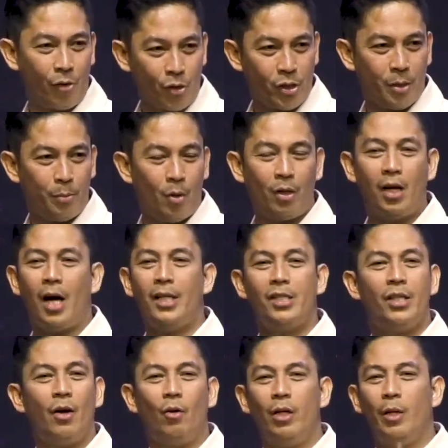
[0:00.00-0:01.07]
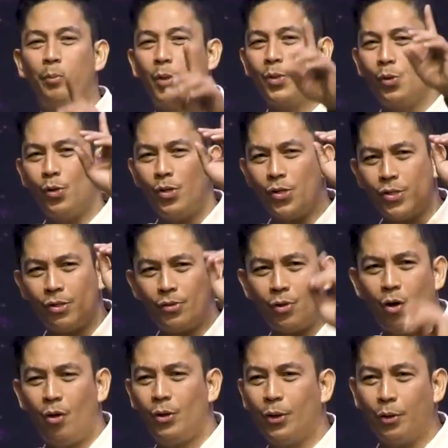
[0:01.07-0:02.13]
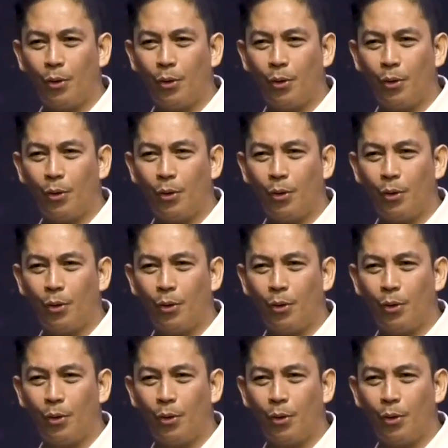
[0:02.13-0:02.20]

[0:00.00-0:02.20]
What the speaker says: First of all, God is the only person who deserves all